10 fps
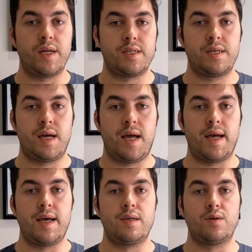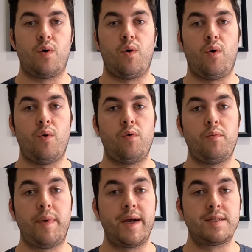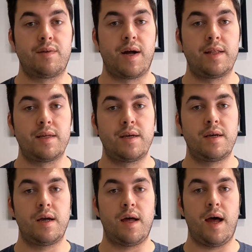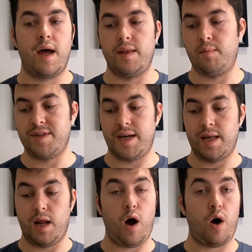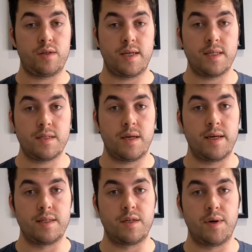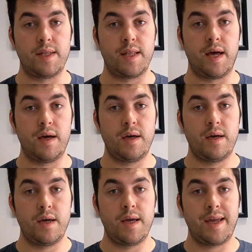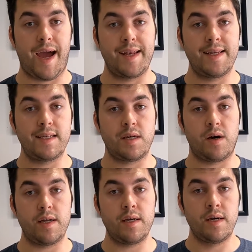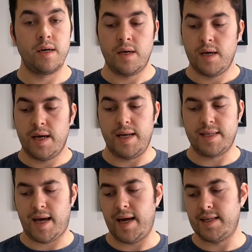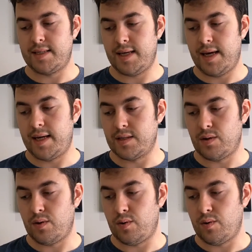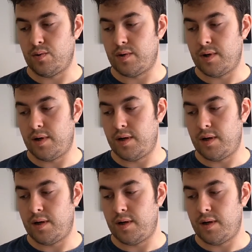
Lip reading: which is all based around the particular artist that is doing the can design. In this case, he is called